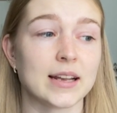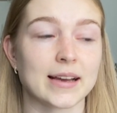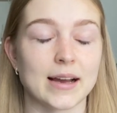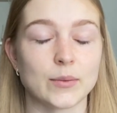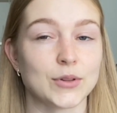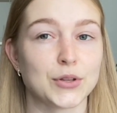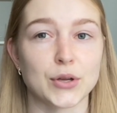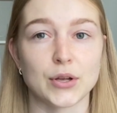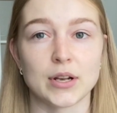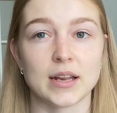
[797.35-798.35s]
Like, I will
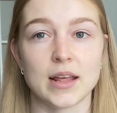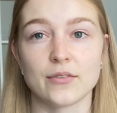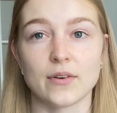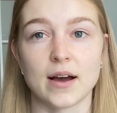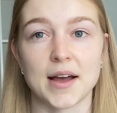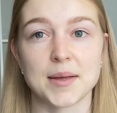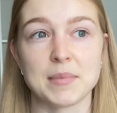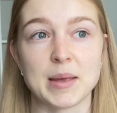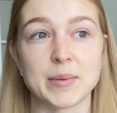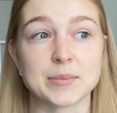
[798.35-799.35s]
curl it if I'm
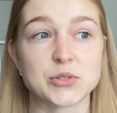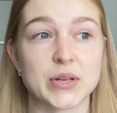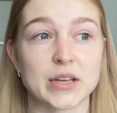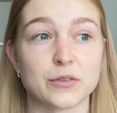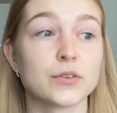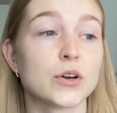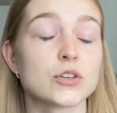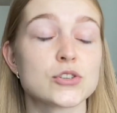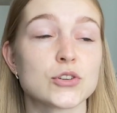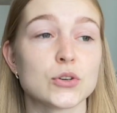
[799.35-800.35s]
doing a
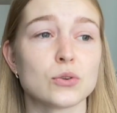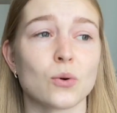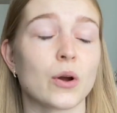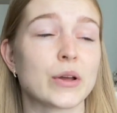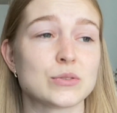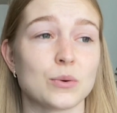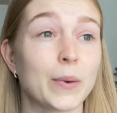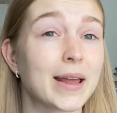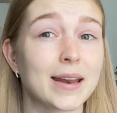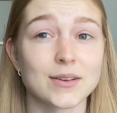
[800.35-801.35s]
photo shoot or going to a
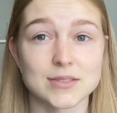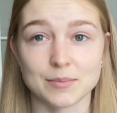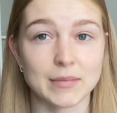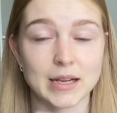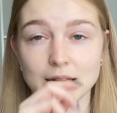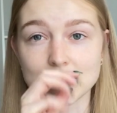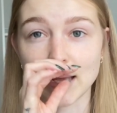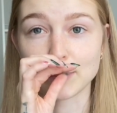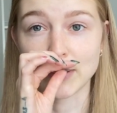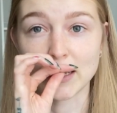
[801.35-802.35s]
wedding or something like
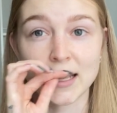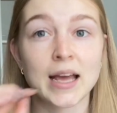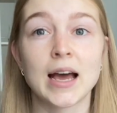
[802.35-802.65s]
that, but